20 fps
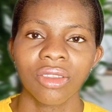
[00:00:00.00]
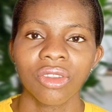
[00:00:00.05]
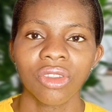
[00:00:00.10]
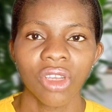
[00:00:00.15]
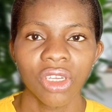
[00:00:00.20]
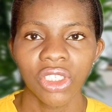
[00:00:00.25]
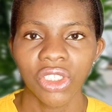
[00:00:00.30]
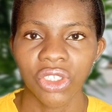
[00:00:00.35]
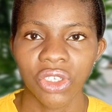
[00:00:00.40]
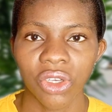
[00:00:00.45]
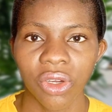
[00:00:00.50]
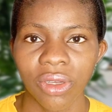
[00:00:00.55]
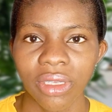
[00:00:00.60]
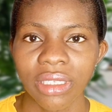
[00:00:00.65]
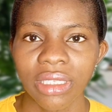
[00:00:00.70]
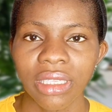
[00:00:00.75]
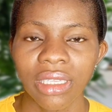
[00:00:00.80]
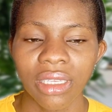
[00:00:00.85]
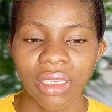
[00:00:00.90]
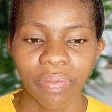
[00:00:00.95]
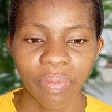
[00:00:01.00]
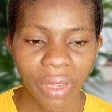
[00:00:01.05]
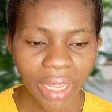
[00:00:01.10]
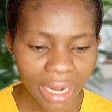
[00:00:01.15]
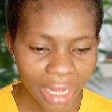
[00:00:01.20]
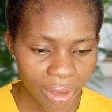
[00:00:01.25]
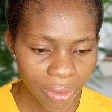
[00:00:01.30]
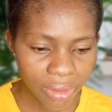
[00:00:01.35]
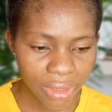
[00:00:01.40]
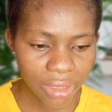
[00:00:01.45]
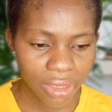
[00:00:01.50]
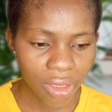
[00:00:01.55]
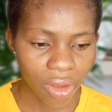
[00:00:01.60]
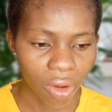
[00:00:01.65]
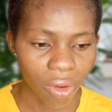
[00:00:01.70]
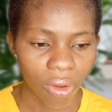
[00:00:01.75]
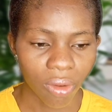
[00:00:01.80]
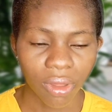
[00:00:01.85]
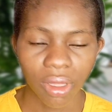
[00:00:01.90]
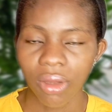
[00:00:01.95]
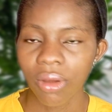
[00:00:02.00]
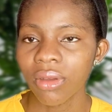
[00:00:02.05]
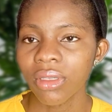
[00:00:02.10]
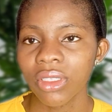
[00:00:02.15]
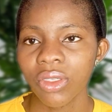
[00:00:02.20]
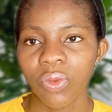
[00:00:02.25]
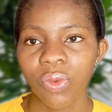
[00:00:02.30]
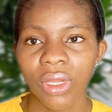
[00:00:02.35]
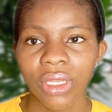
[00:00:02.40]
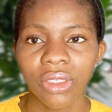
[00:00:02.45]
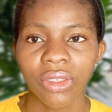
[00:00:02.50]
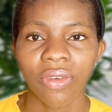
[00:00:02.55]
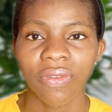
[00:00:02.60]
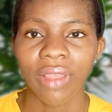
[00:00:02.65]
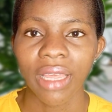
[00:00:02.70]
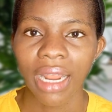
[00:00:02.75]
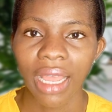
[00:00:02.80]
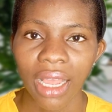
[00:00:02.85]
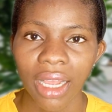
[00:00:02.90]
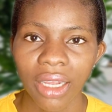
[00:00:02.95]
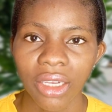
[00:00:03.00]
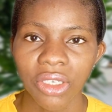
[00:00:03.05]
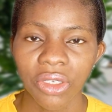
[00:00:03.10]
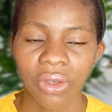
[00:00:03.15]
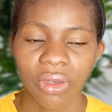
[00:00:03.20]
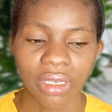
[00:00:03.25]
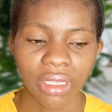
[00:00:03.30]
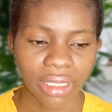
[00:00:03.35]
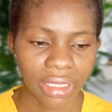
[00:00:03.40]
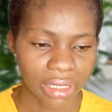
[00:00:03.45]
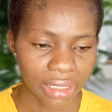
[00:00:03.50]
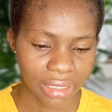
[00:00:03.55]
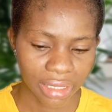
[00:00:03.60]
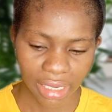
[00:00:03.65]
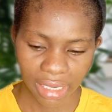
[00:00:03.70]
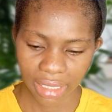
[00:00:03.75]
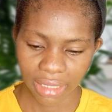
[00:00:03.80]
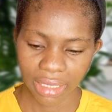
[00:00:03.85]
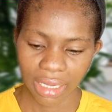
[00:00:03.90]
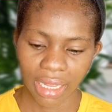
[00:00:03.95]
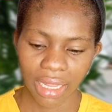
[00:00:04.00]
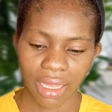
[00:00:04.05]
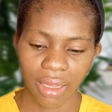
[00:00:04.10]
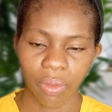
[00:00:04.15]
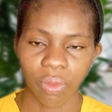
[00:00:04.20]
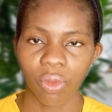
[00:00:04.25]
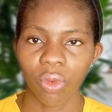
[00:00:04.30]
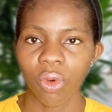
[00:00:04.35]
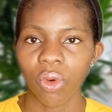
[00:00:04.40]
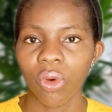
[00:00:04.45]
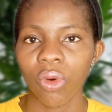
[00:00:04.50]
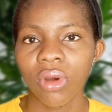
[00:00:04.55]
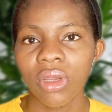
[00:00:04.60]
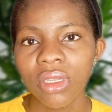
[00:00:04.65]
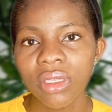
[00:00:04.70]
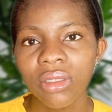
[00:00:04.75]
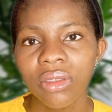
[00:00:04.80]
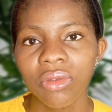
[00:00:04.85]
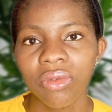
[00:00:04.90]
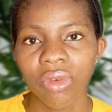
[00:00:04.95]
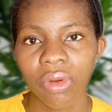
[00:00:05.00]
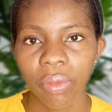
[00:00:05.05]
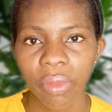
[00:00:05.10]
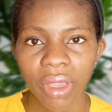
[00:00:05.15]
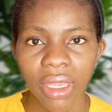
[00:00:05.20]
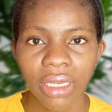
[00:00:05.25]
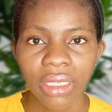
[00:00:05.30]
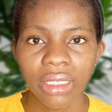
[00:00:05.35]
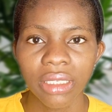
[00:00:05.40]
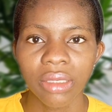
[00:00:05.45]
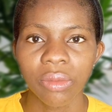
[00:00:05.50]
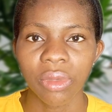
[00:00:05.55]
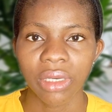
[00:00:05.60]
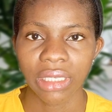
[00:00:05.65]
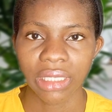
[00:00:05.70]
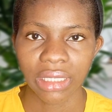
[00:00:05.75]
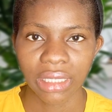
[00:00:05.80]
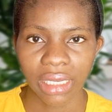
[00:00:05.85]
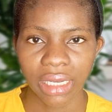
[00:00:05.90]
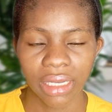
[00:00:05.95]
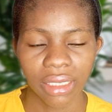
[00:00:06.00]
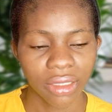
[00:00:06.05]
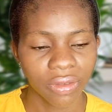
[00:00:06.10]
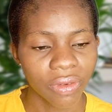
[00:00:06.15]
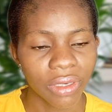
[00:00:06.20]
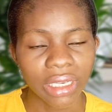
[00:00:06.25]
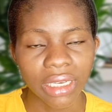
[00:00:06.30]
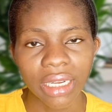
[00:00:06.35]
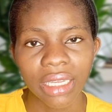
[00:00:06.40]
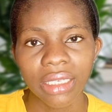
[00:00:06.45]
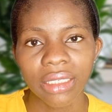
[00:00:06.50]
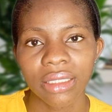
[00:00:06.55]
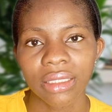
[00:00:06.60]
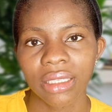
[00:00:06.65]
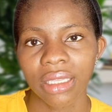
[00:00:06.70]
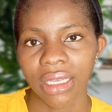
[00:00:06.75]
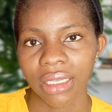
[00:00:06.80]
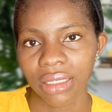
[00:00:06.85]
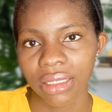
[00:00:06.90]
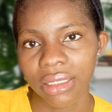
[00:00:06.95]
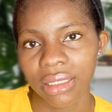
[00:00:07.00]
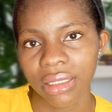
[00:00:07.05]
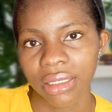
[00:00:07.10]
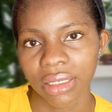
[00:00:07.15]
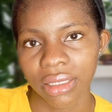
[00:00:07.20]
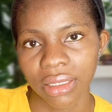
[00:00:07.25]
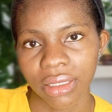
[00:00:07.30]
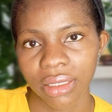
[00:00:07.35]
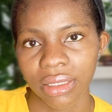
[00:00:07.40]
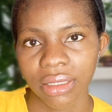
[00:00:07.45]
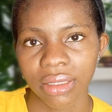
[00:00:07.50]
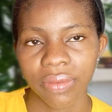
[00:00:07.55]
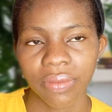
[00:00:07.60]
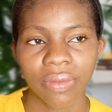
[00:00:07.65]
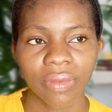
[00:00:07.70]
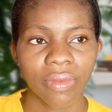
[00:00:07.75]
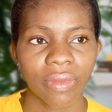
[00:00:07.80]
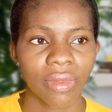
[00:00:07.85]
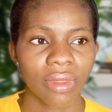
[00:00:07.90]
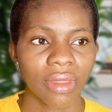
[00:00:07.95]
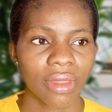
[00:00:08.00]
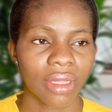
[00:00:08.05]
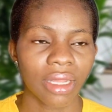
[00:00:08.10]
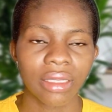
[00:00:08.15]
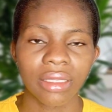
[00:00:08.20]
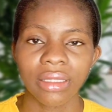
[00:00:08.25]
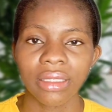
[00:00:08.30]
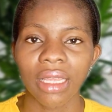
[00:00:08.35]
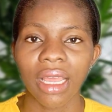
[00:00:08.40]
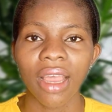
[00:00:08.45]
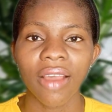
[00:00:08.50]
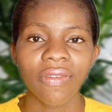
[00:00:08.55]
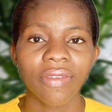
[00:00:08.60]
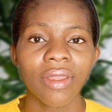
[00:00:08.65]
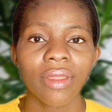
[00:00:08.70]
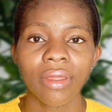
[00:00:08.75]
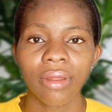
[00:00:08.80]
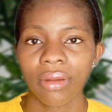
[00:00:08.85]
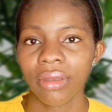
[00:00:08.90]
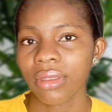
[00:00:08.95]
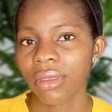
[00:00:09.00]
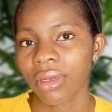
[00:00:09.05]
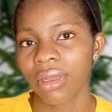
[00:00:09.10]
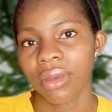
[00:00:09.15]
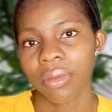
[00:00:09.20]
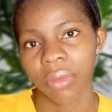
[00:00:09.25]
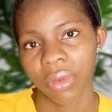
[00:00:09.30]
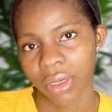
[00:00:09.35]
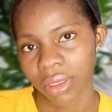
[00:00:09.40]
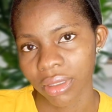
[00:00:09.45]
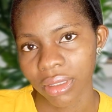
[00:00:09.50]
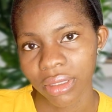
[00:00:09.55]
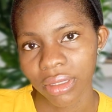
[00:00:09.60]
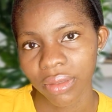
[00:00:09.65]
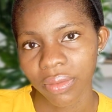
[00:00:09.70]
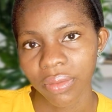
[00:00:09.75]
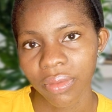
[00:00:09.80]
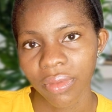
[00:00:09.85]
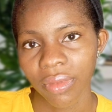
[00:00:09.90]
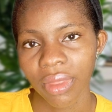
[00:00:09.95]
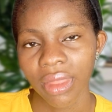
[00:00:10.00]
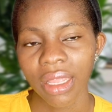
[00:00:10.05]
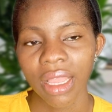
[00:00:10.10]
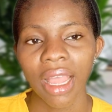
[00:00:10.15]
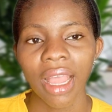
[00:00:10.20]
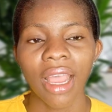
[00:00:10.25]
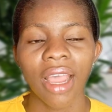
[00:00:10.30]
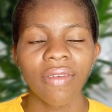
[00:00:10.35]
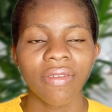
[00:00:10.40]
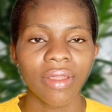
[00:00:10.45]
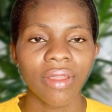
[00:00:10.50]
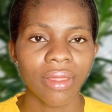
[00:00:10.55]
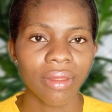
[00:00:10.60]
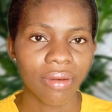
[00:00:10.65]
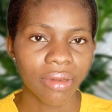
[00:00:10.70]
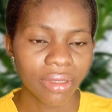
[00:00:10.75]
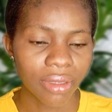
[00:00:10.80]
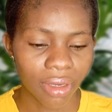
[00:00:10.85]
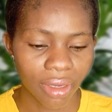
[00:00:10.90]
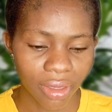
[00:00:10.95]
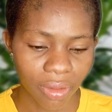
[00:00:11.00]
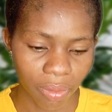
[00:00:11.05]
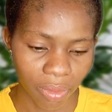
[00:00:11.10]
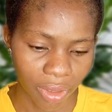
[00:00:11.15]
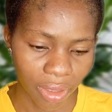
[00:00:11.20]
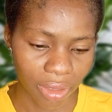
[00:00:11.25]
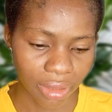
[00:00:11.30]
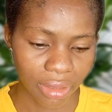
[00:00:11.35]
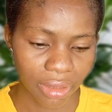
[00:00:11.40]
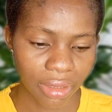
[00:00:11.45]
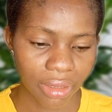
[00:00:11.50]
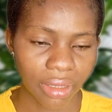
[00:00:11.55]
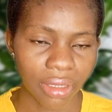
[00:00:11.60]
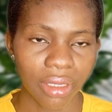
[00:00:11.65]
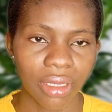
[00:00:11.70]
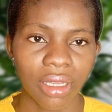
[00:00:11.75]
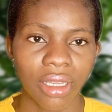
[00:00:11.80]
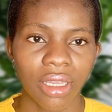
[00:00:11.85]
not just the penalty or the consequence of that action is that I am going to remain demonetized for the next 90 days. That is after 3 solid months. After 3 solid months,